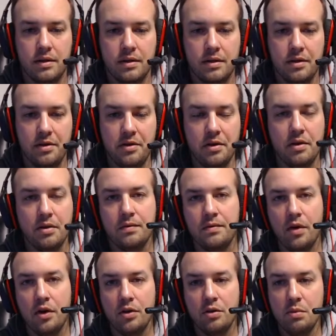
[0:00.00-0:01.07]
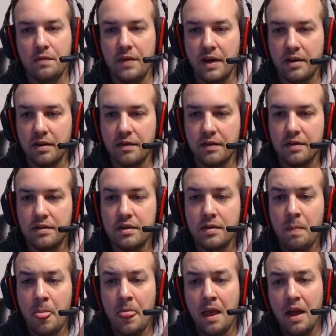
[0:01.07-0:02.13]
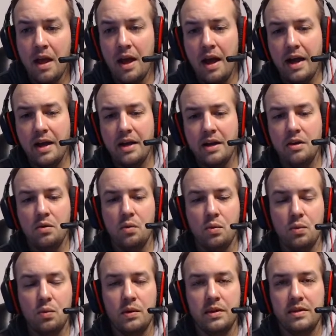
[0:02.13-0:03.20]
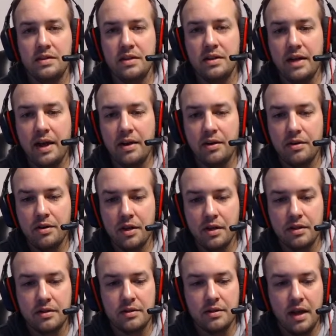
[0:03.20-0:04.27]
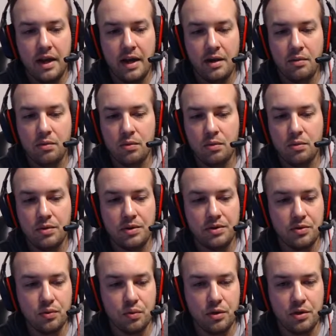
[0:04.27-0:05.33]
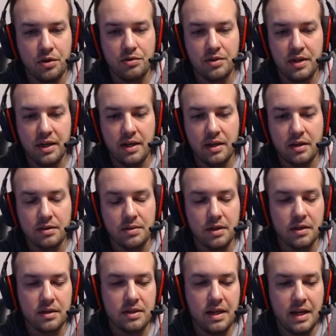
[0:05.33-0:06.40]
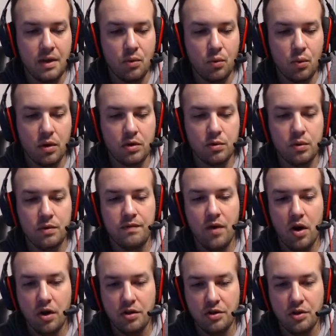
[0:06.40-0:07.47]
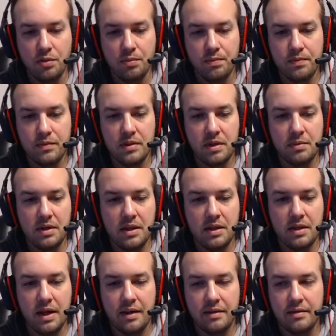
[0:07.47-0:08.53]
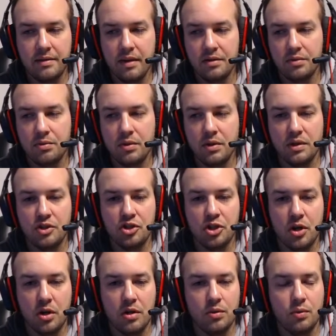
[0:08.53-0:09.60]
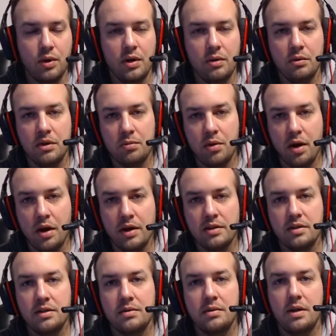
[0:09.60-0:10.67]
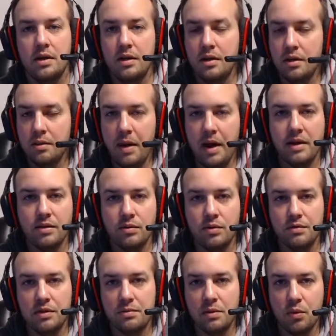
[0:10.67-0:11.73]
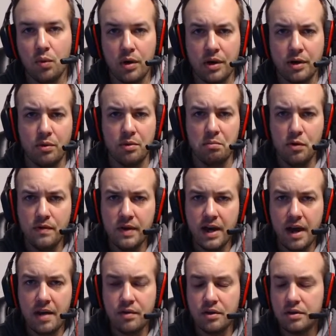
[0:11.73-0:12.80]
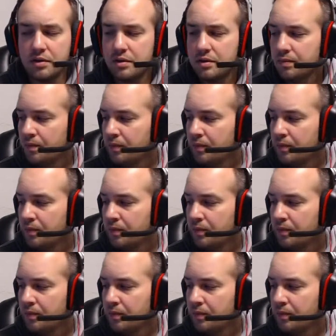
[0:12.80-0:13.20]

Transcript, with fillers: There you go, volume effectiveness. And what this indicator does, and the reason we're using it, is because it works with volume, something that doesn't really chart well with the price. Uh, in the past, we've just been working with moving averages.